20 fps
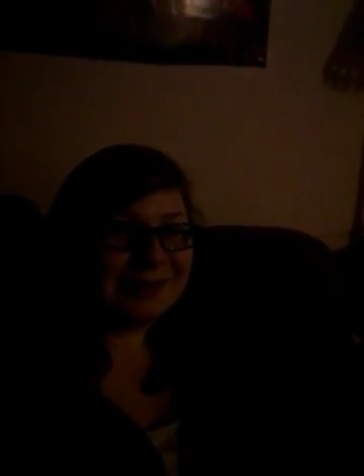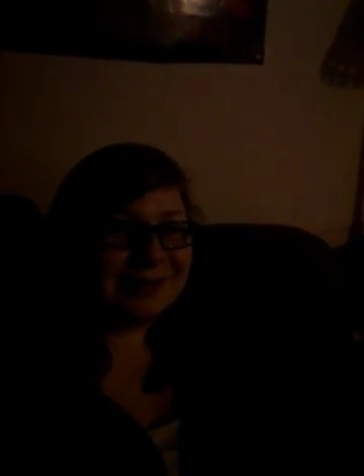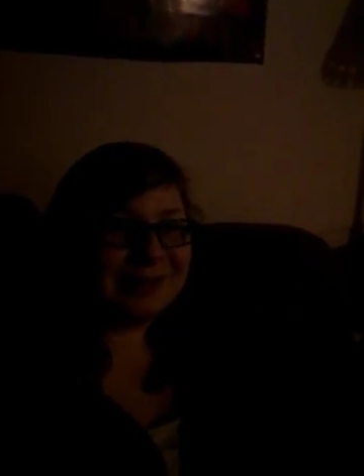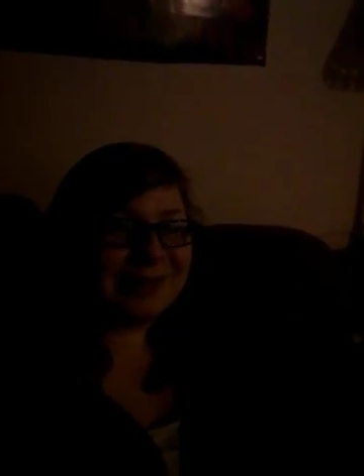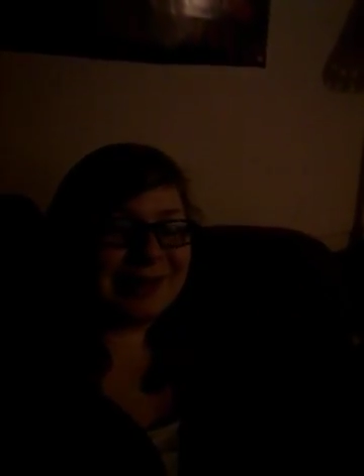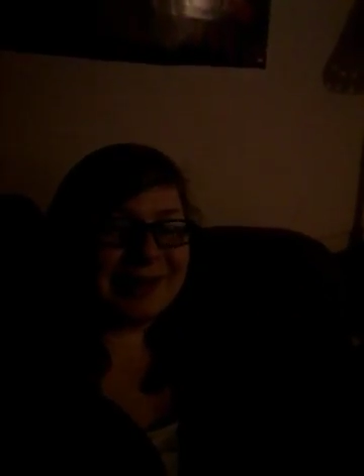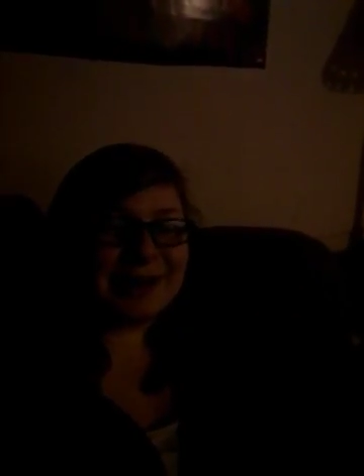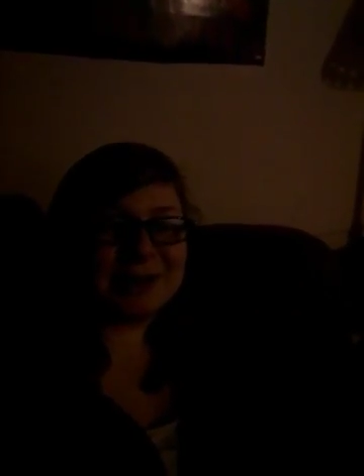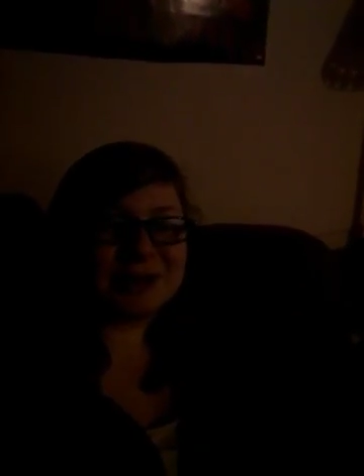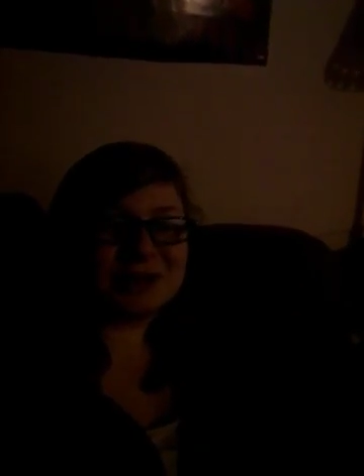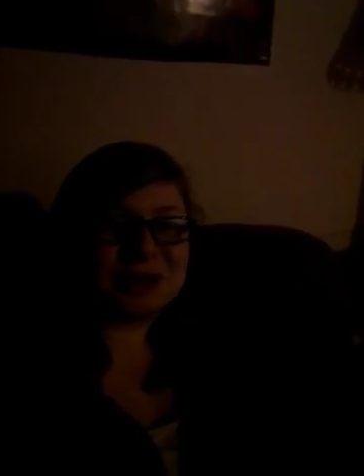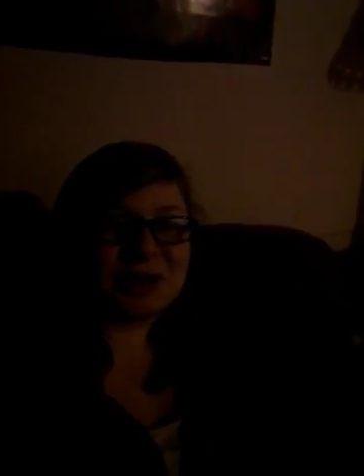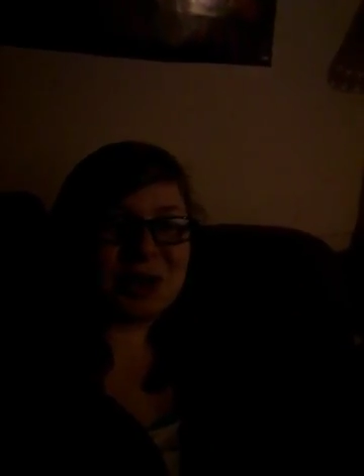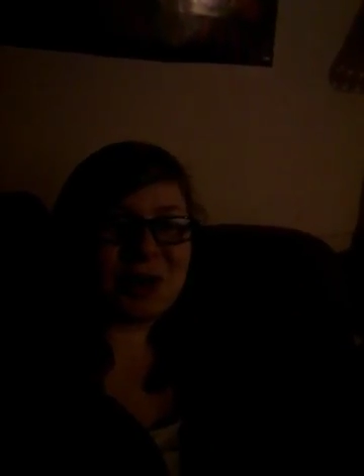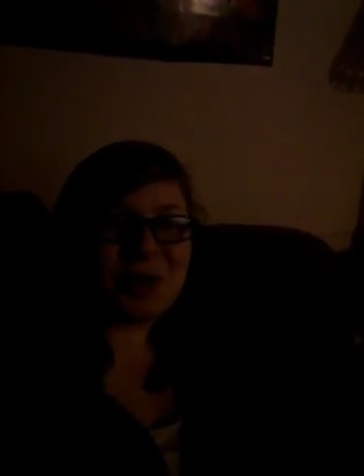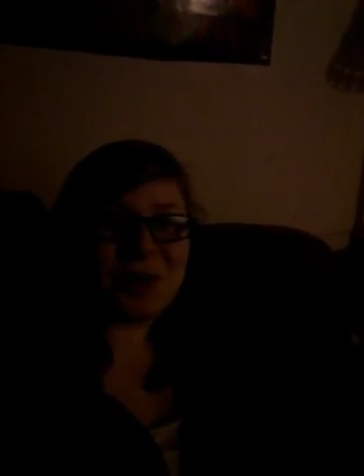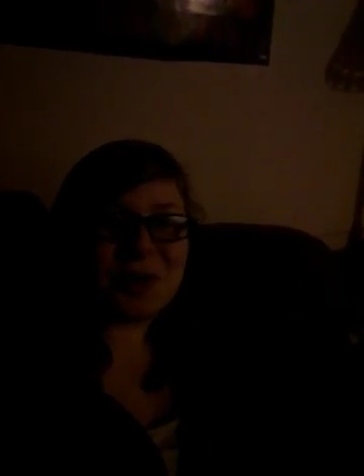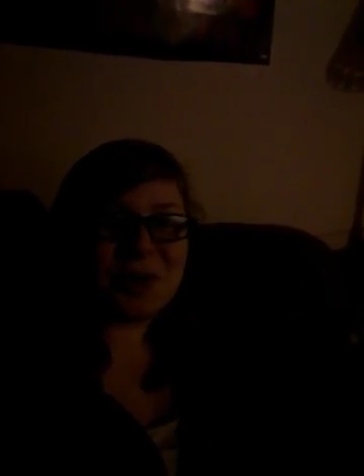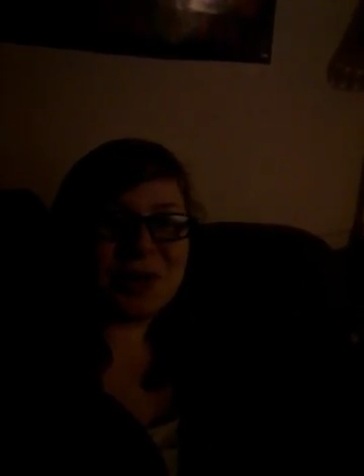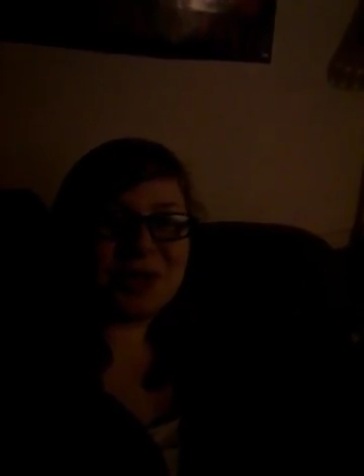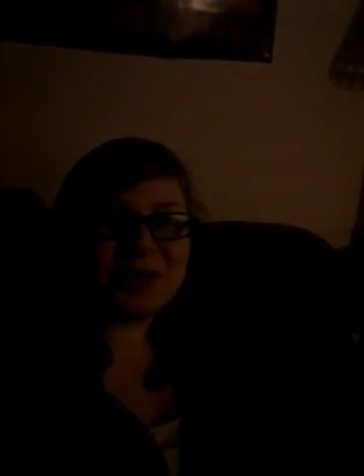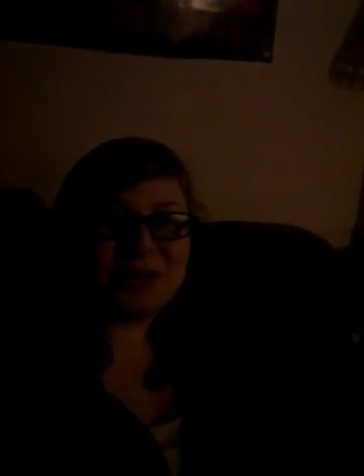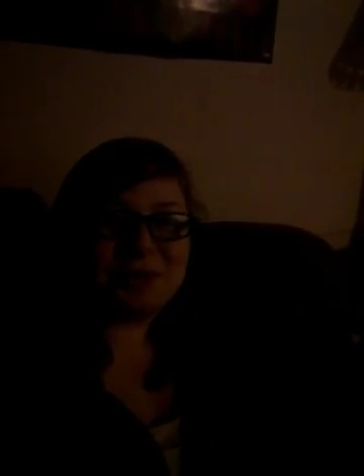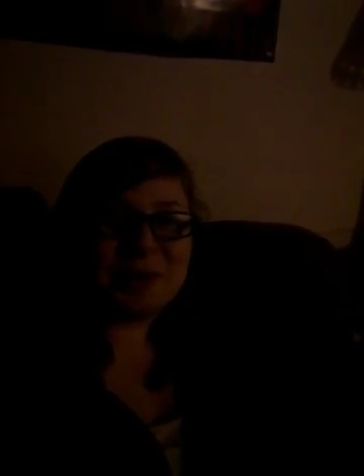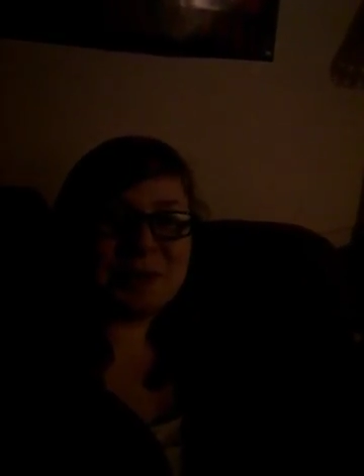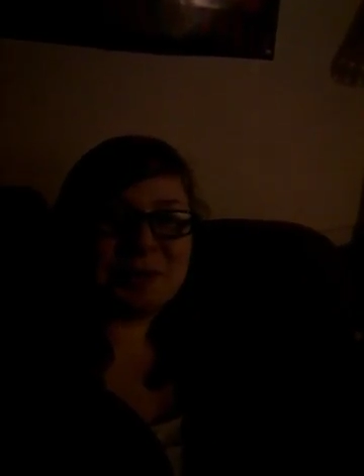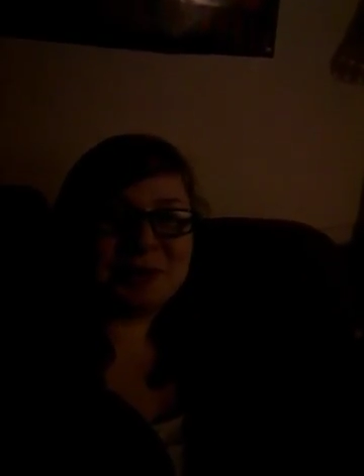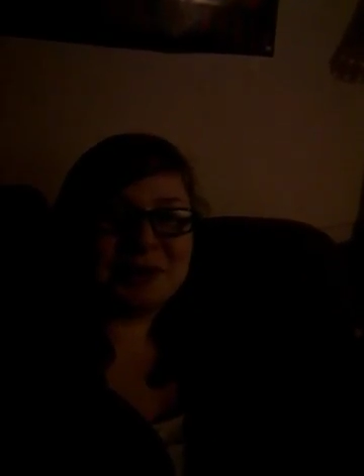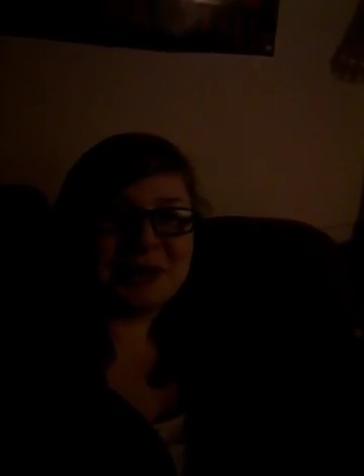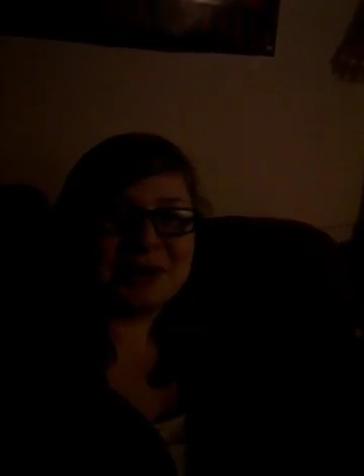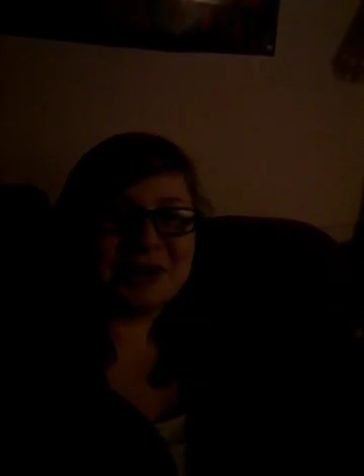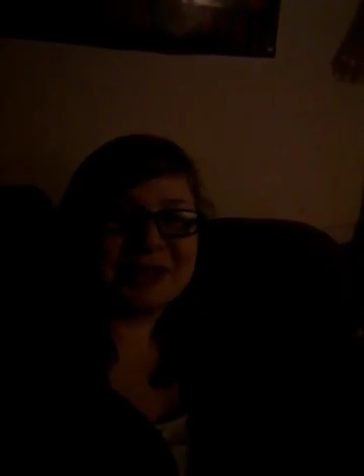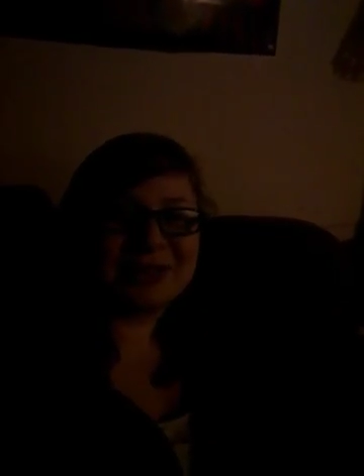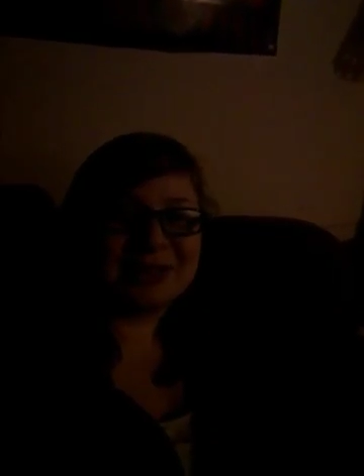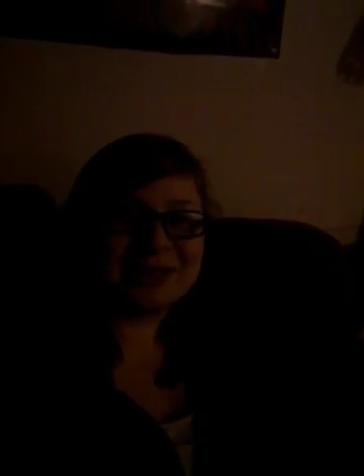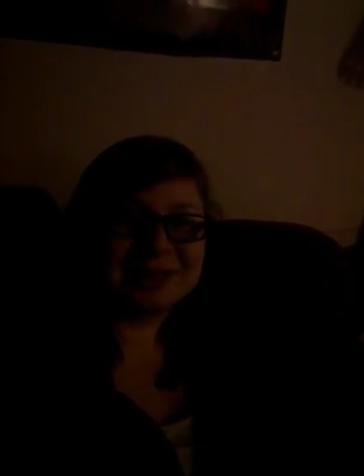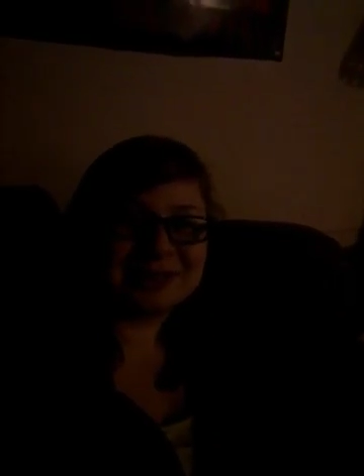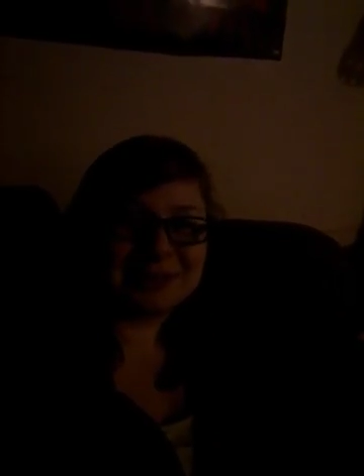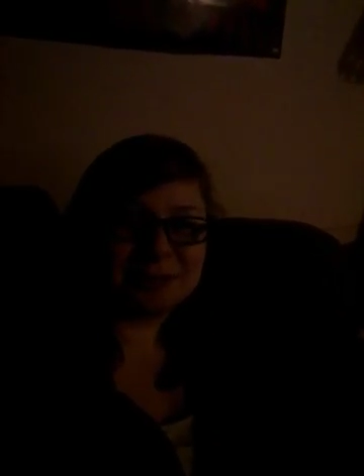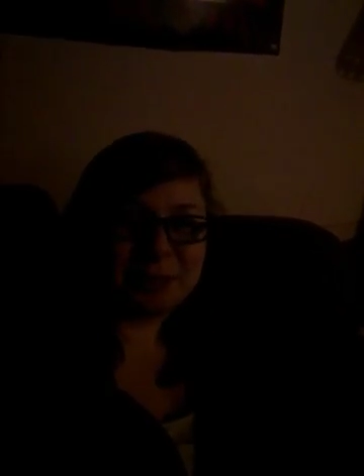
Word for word: yeah, so these people on this